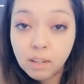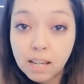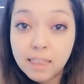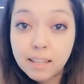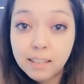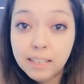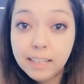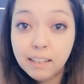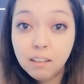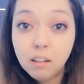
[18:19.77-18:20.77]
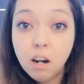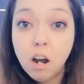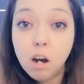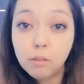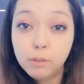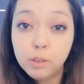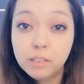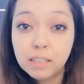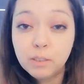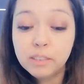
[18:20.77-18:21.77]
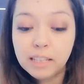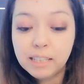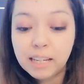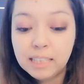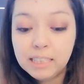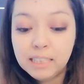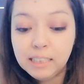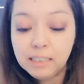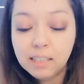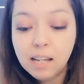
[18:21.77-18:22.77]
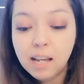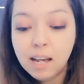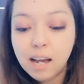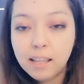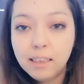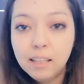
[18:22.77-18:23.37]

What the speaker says: in the year of 2019. I